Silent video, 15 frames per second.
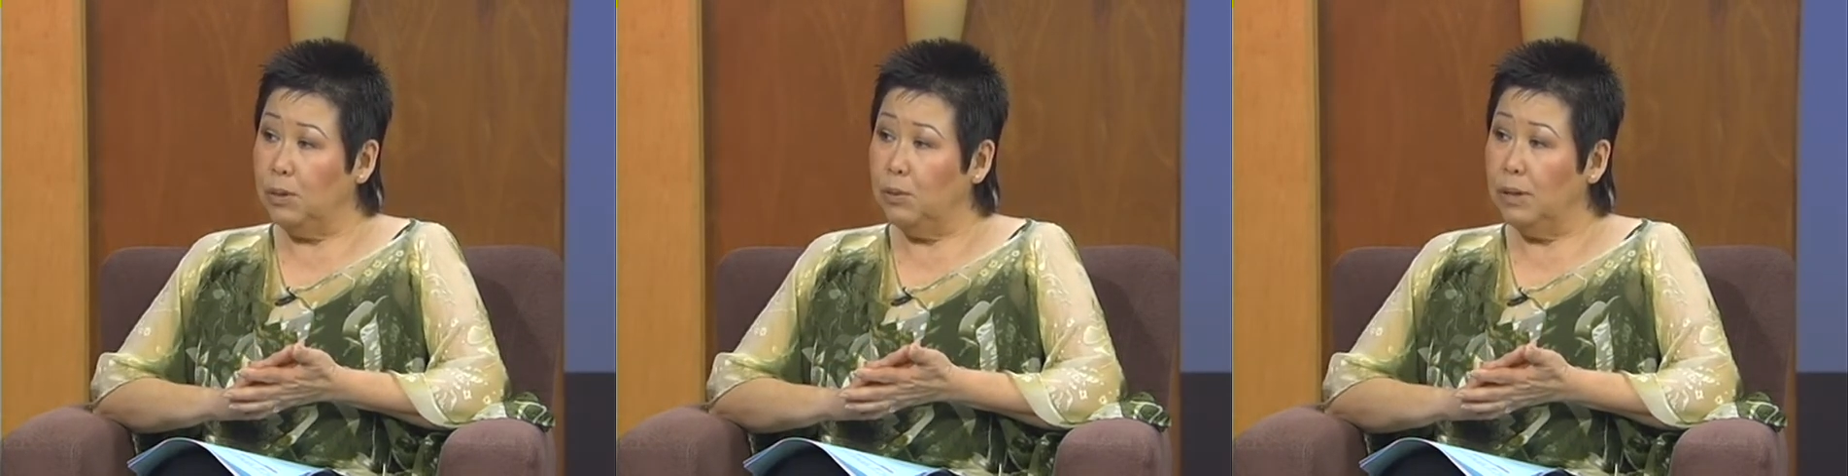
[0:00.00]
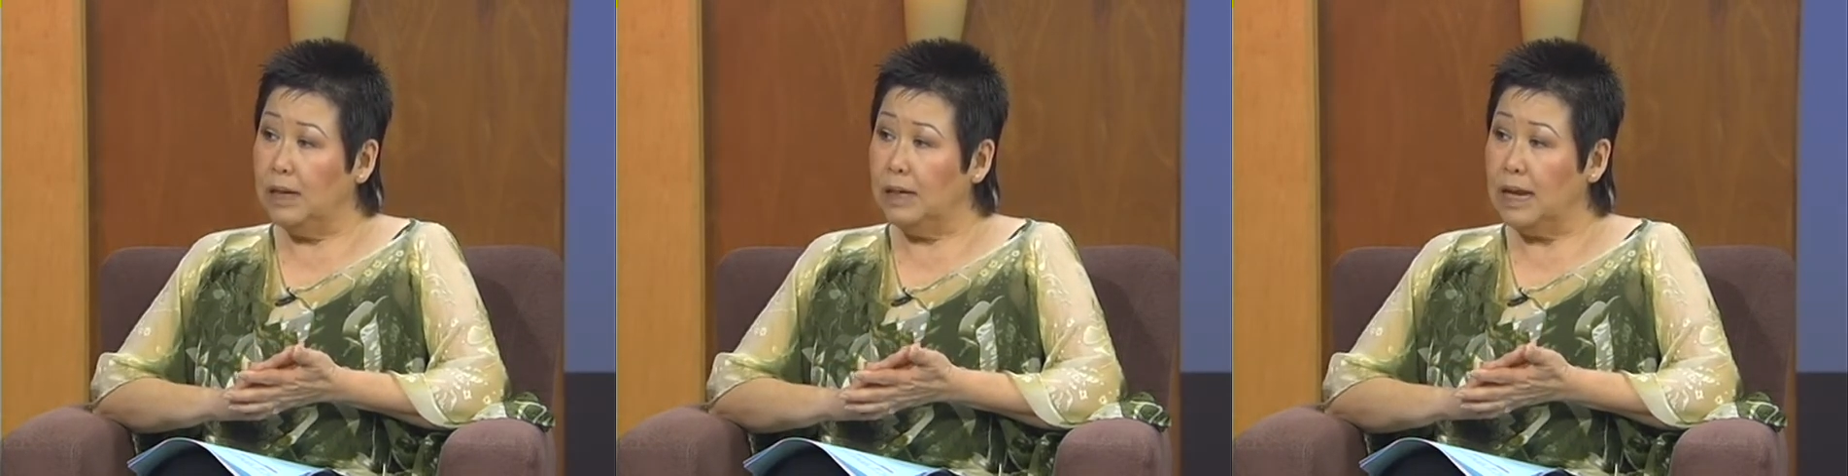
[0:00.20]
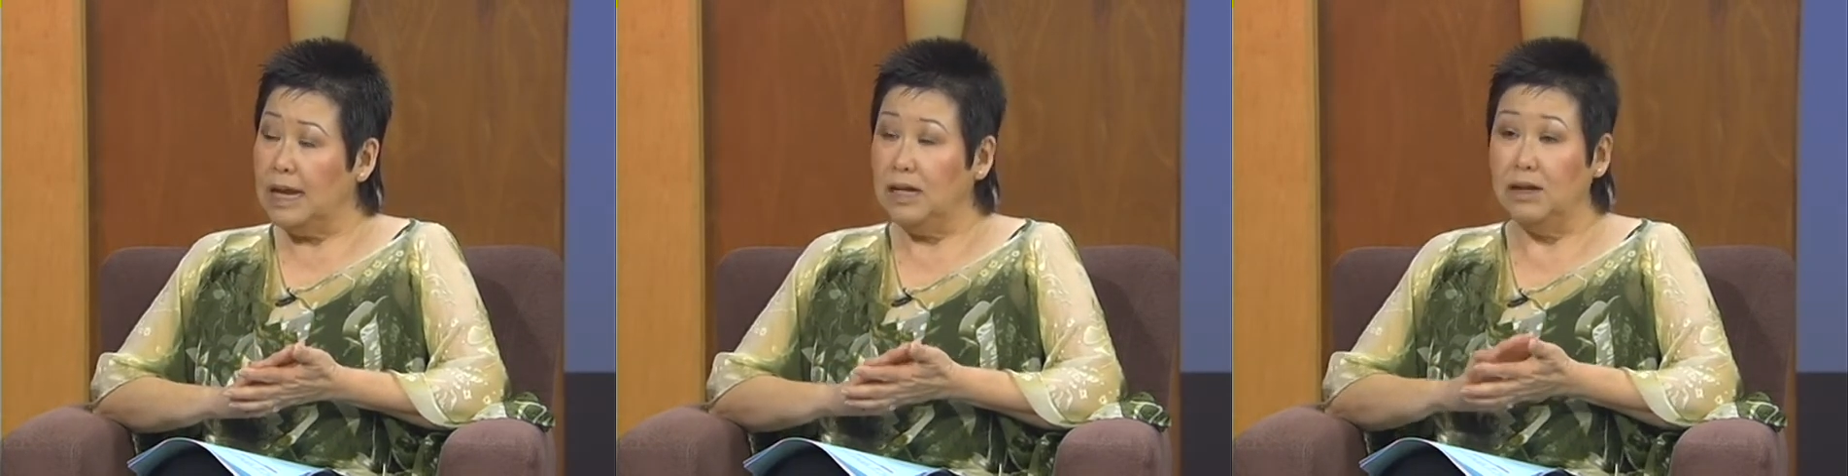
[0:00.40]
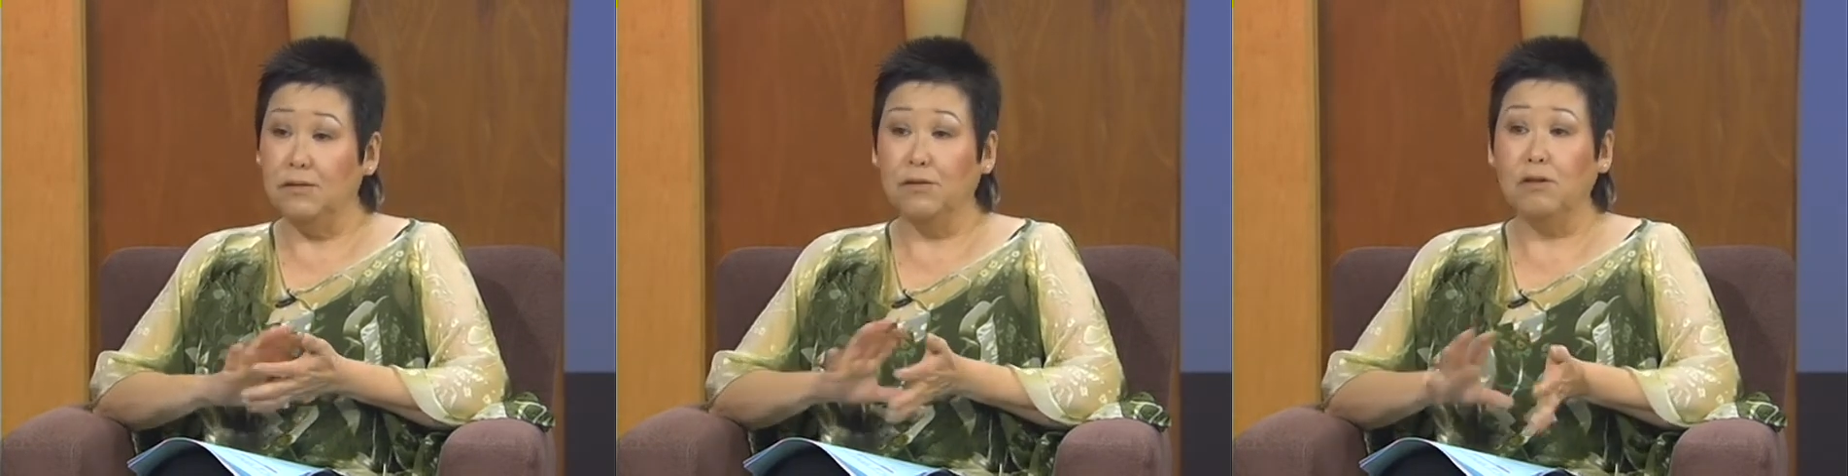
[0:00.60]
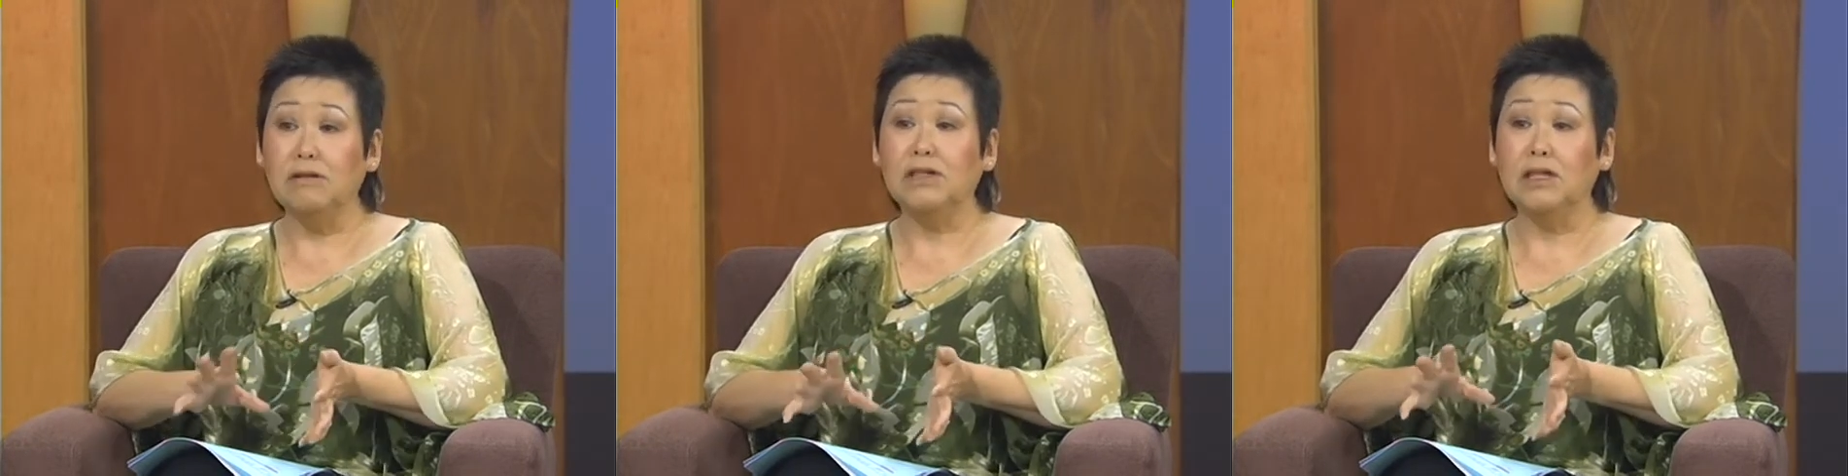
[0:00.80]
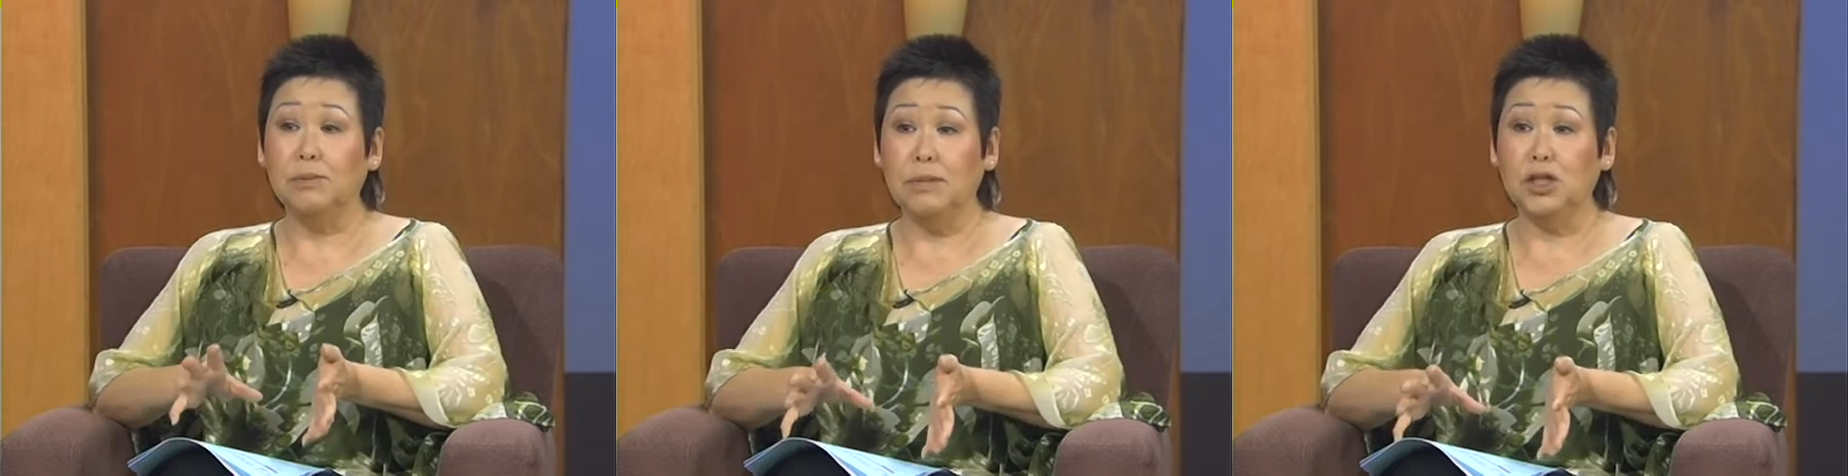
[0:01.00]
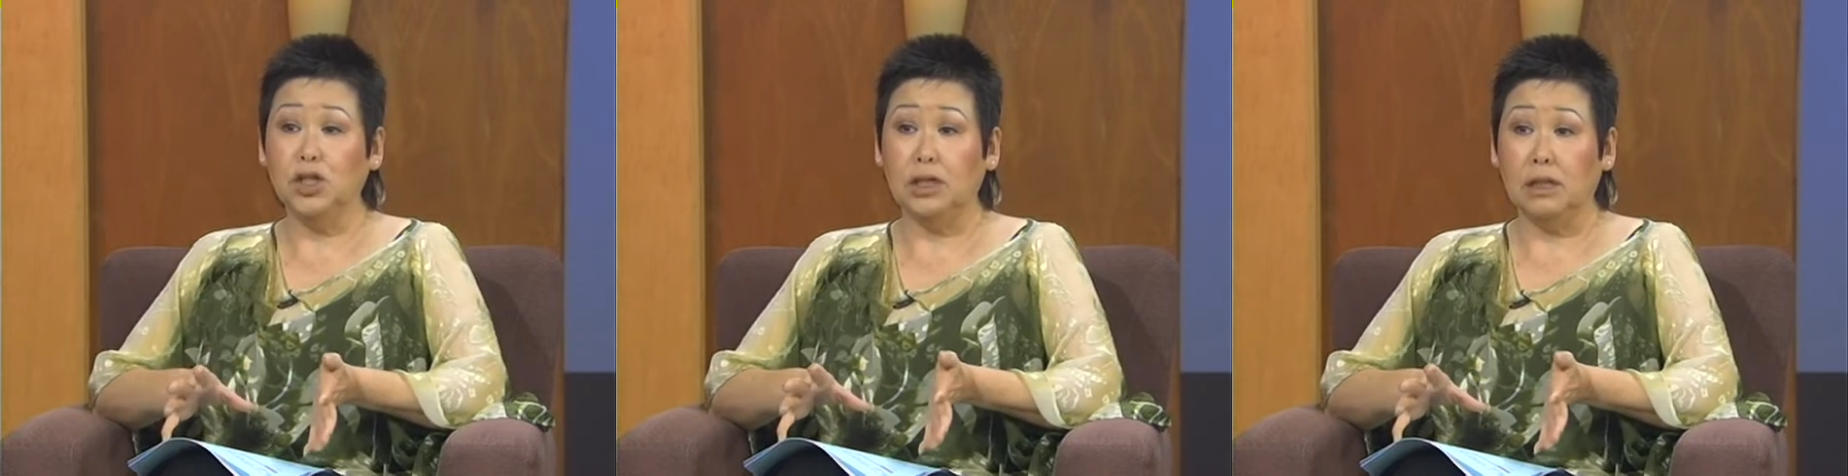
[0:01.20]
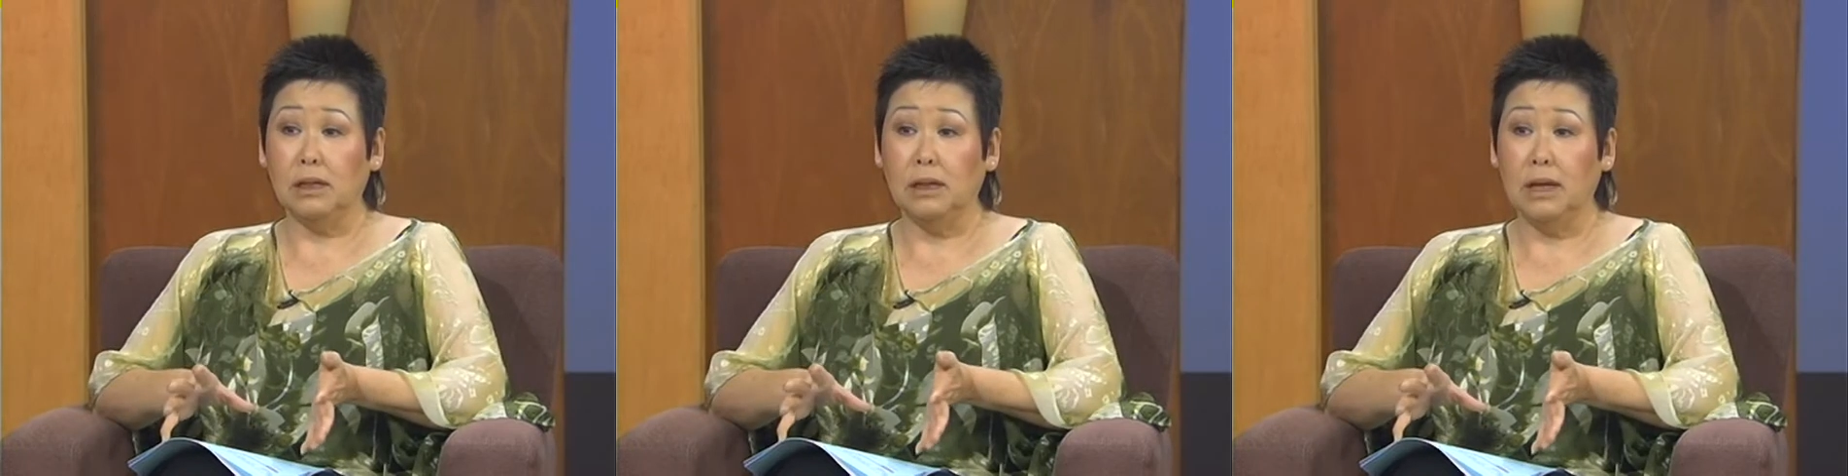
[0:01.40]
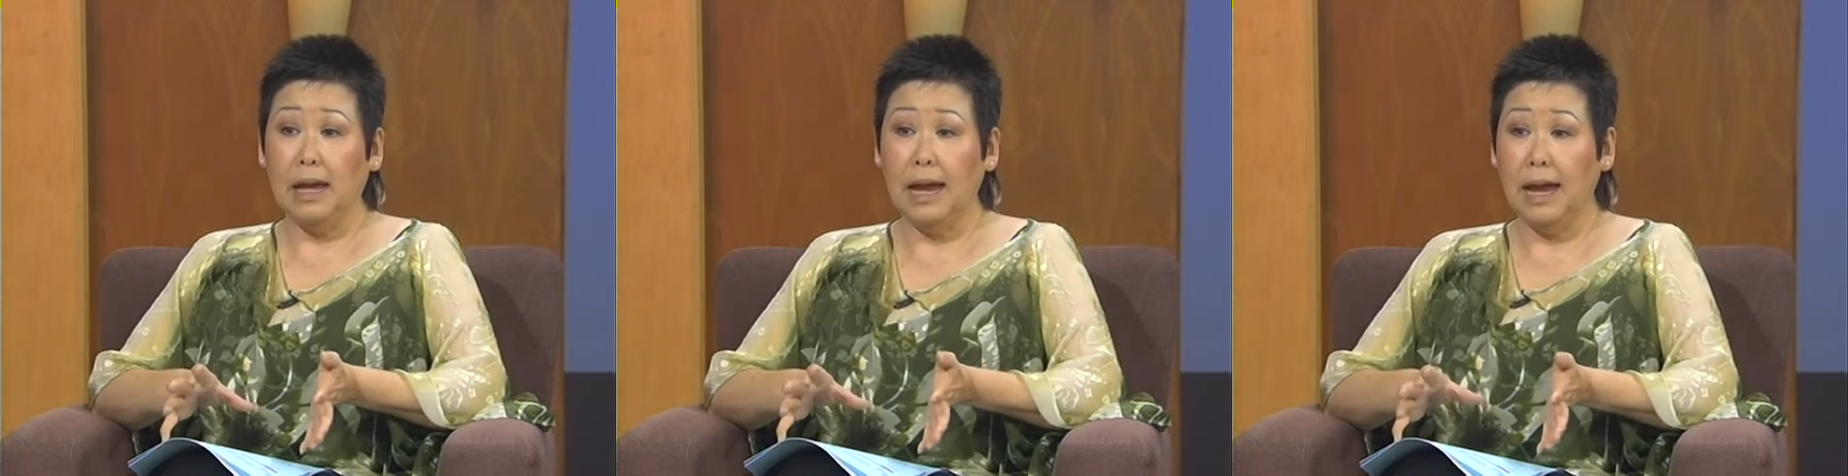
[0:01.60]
we want a diverse commission,